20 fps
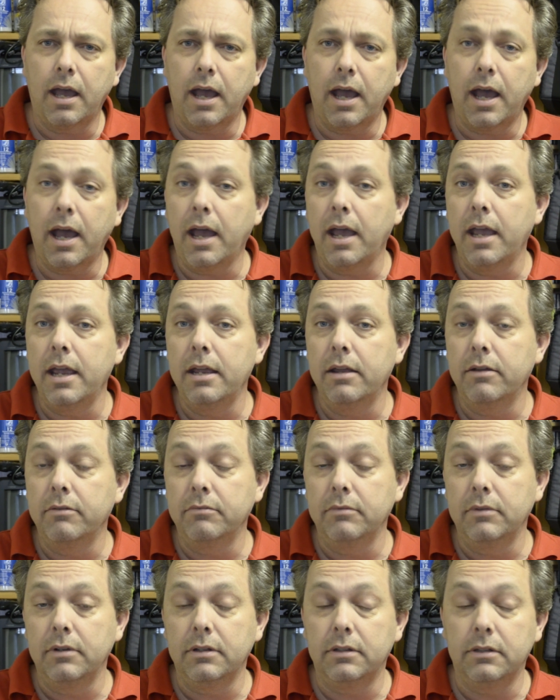I
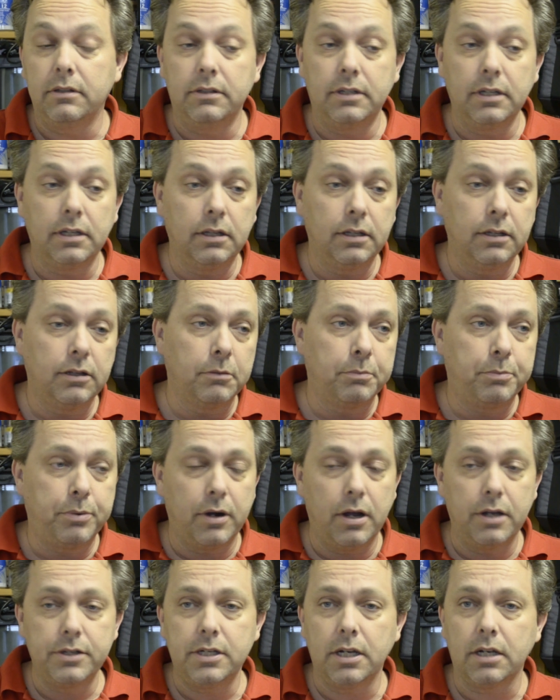did a little
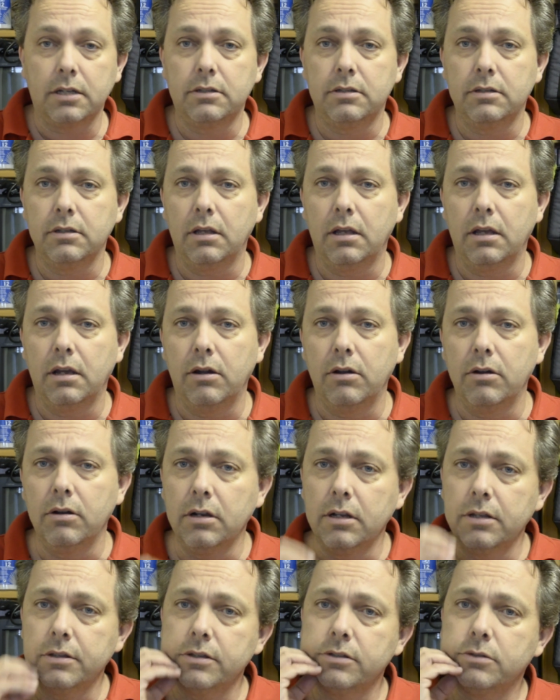project
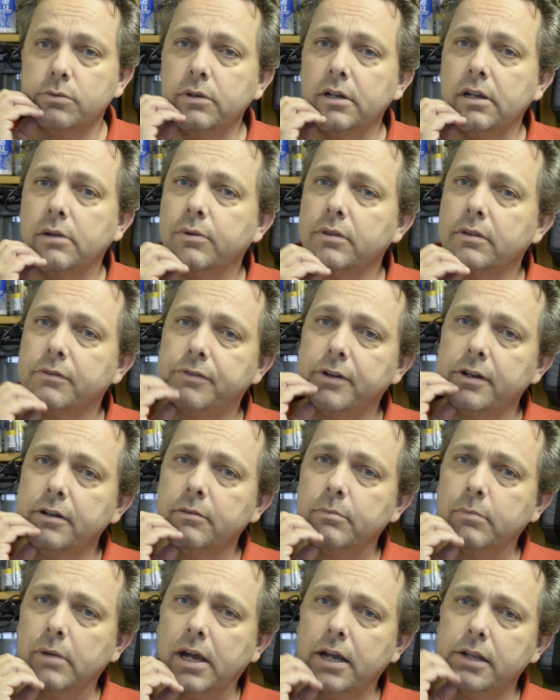earlier this week with a friend
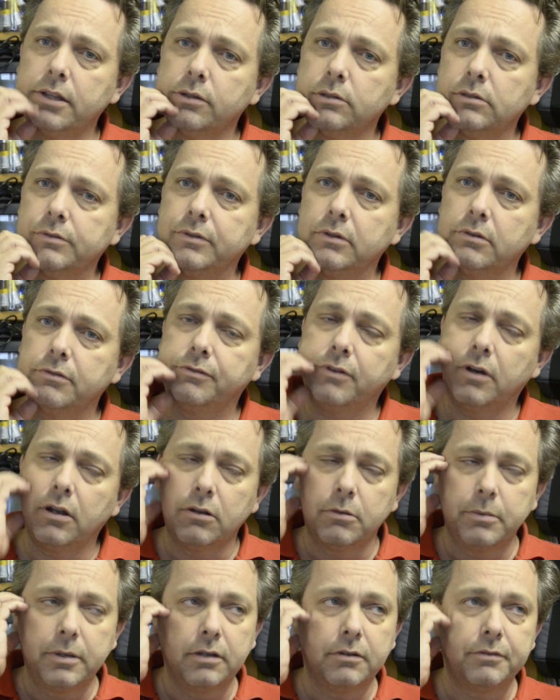of mine. Those of you who
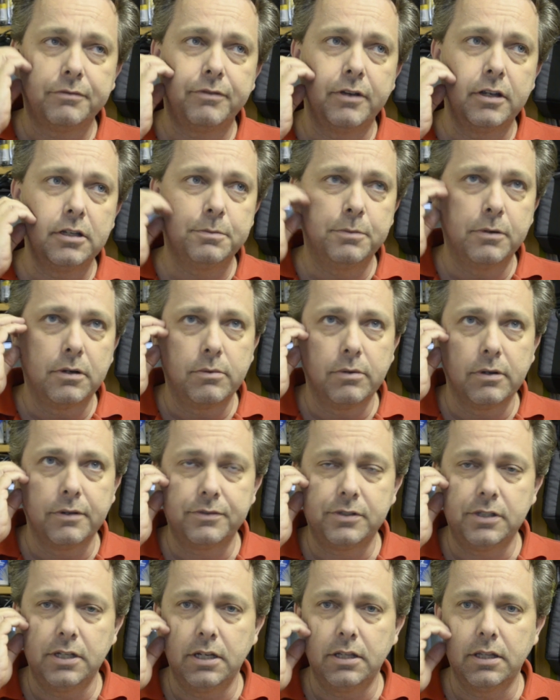follow me on Facebook will
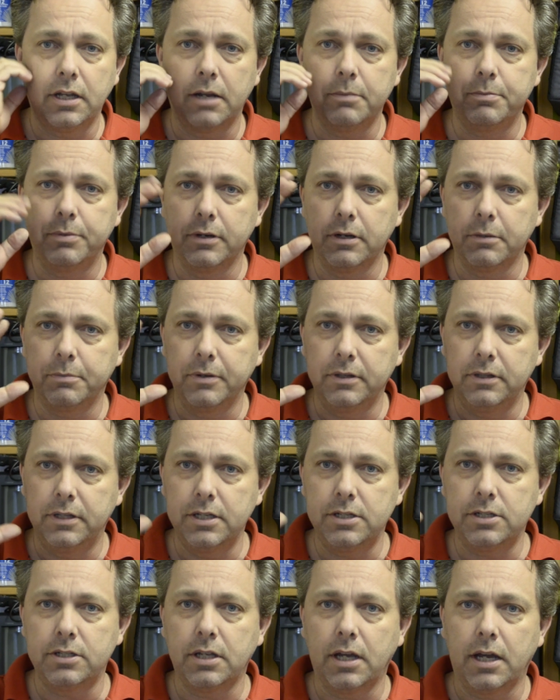have seen that I put up a
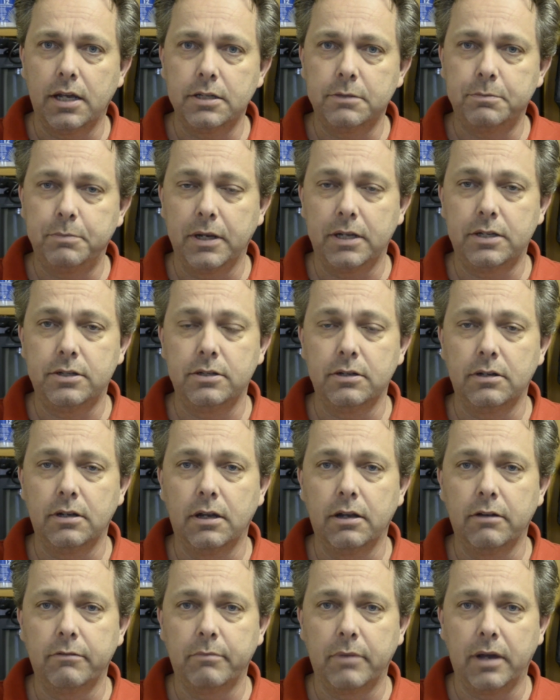digitized picture
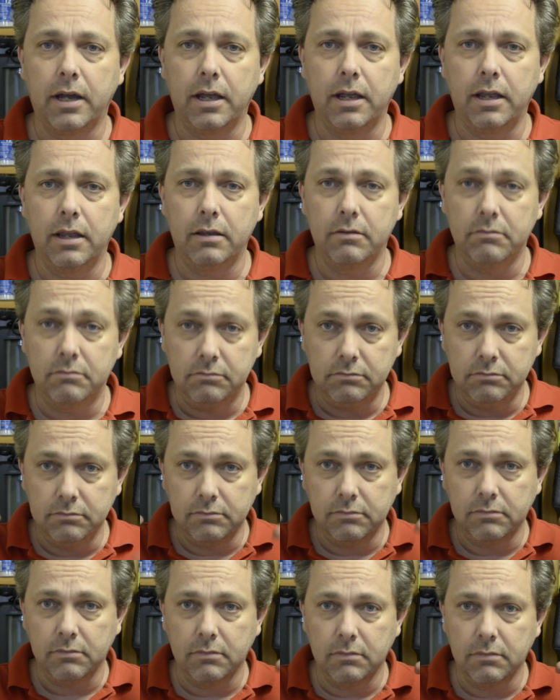of my
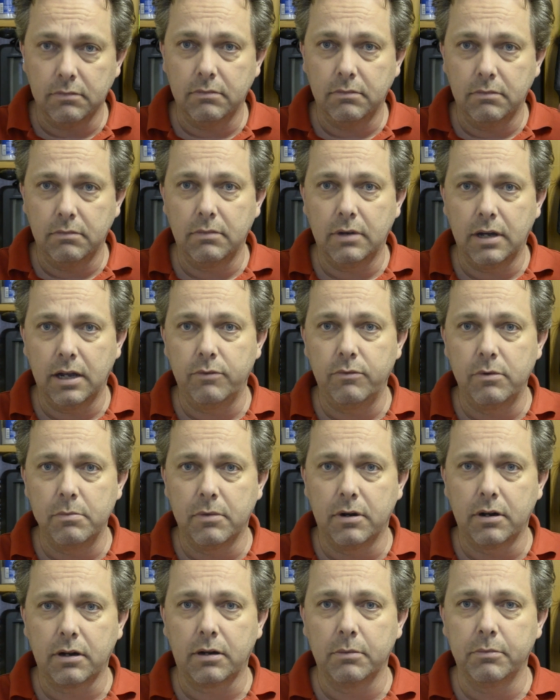
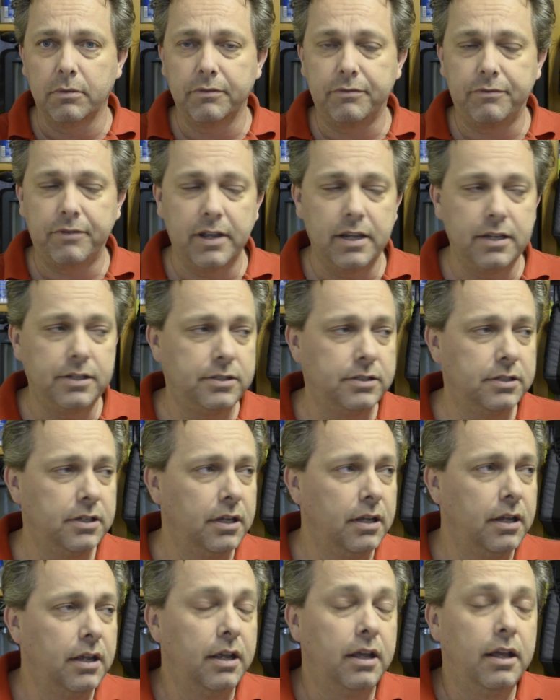remarkable face,
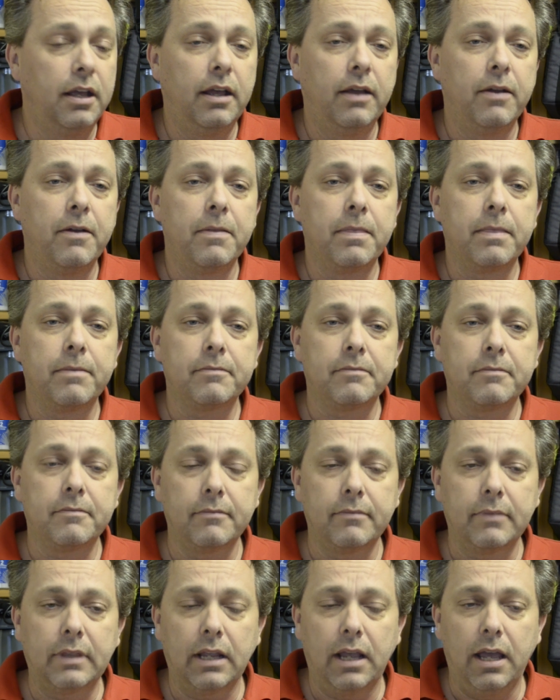
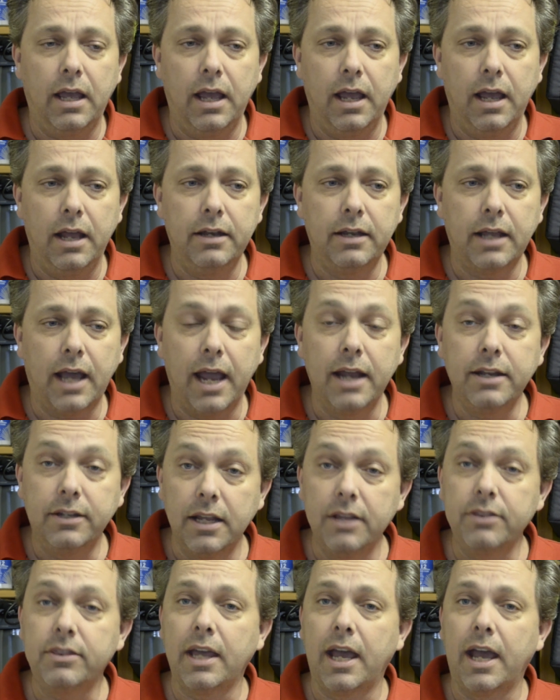and I
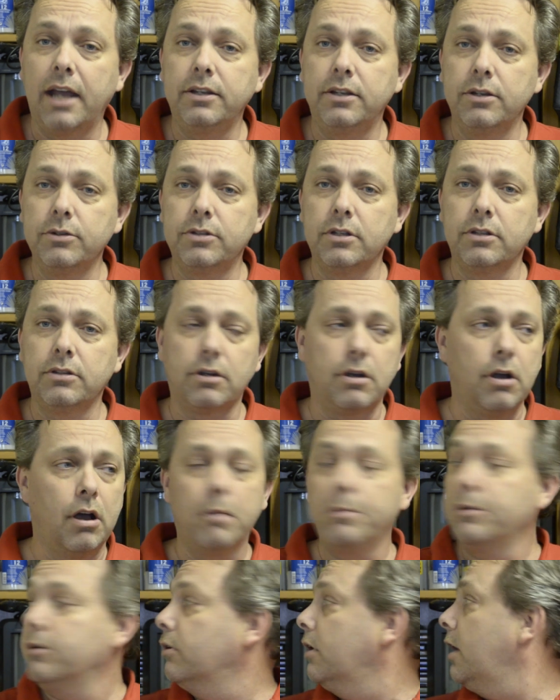did that using the
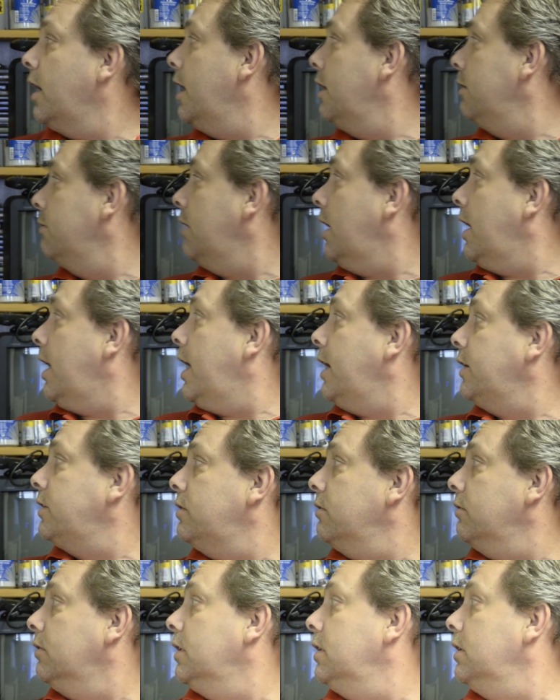Commodore. And
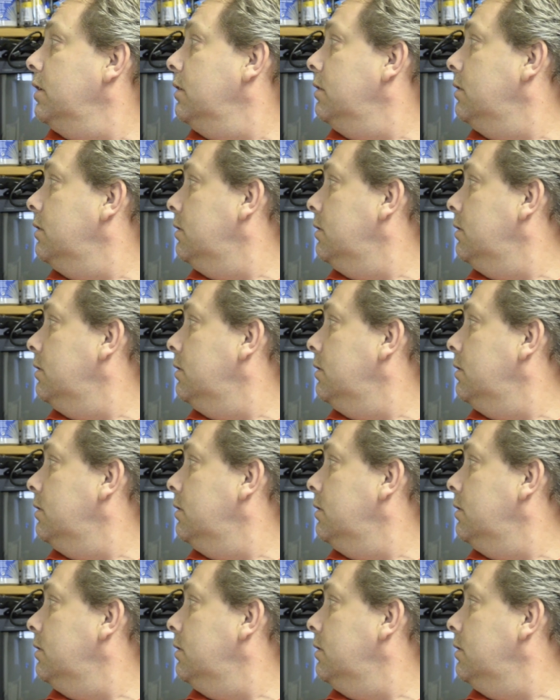actually,